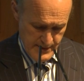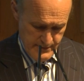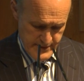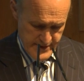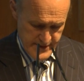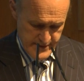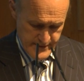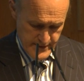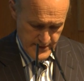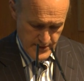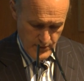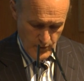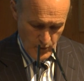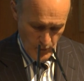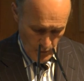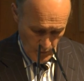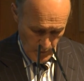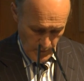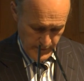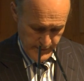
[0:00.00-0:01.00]
I read
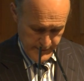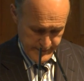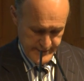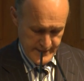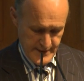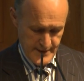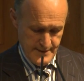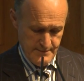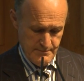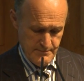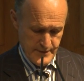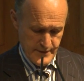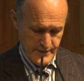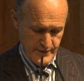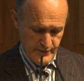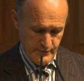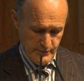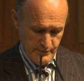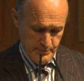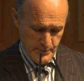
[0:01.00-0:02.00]
all the time, but
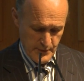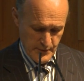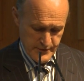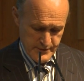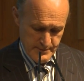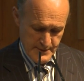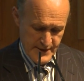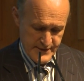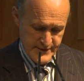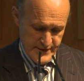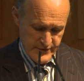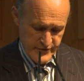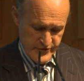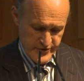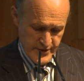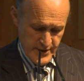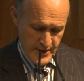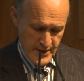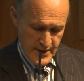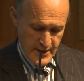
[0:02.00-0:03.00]
this was brought to my
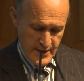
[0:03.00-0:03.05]
attention.